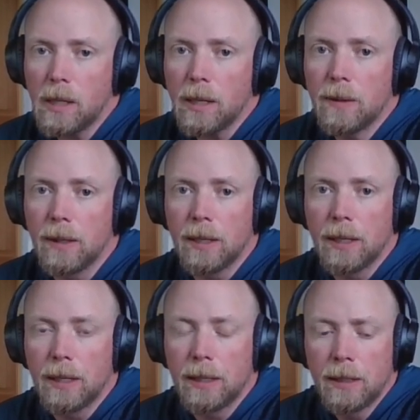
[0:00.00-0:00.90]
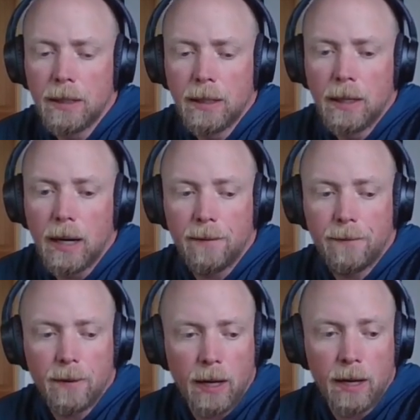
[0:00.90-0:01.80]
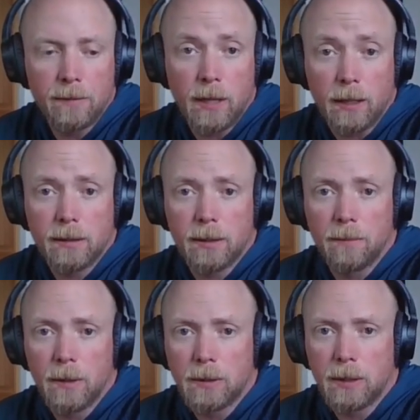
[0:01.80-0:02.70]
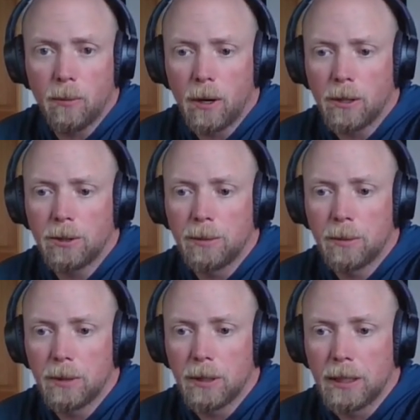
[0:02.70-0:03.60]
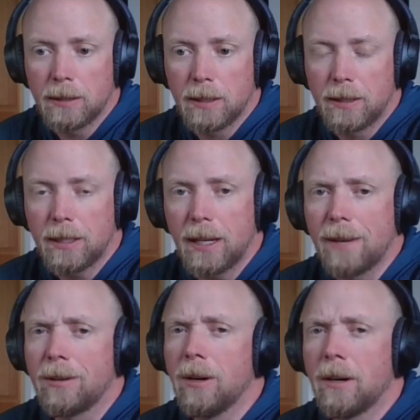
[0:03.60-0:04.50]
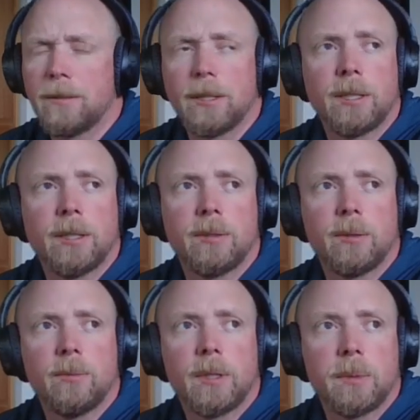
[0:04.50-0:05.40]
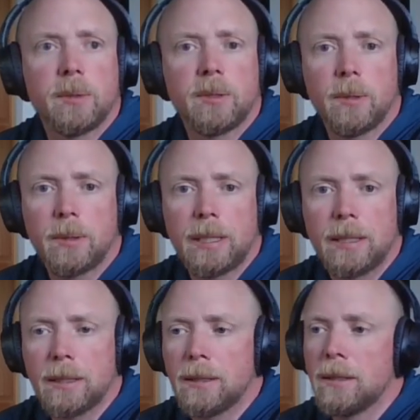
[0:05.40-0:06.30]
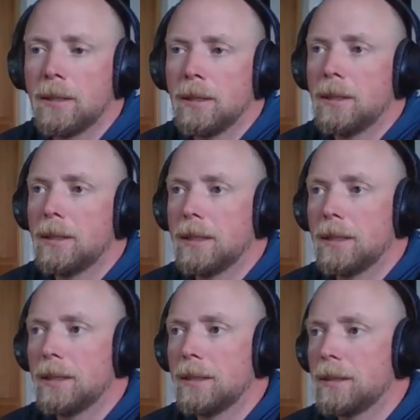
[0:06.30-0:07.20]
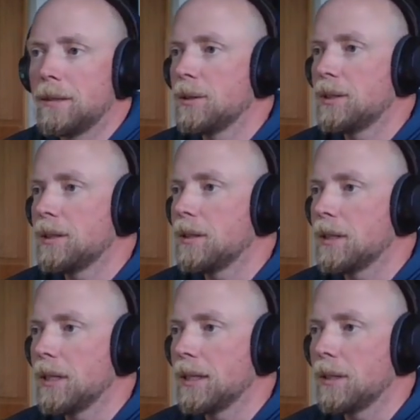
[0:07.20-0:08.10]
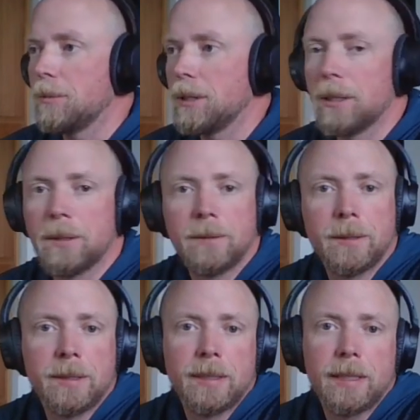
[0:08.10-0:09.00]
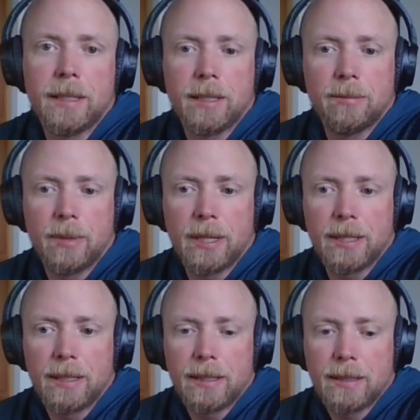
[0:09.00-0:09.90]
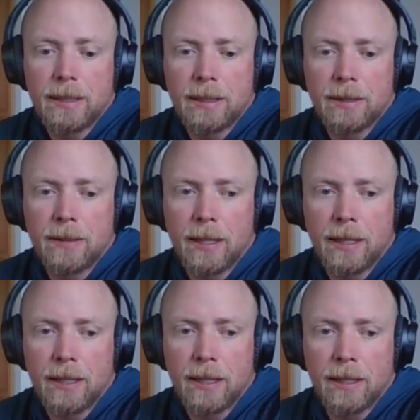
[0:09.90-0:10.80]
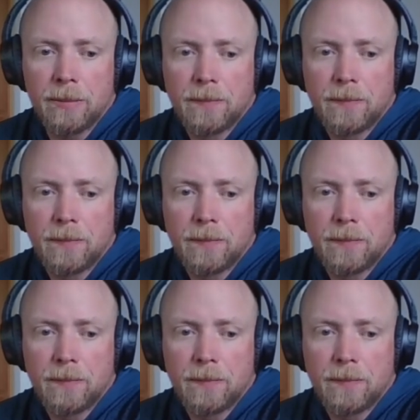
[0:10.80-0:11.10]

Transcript: the uh, I have I have talked to some folks at water treatment plants. I think I have an offer to go to one up in Spokane. Uh, if you're still online, let me know. Uh, but uh, they um,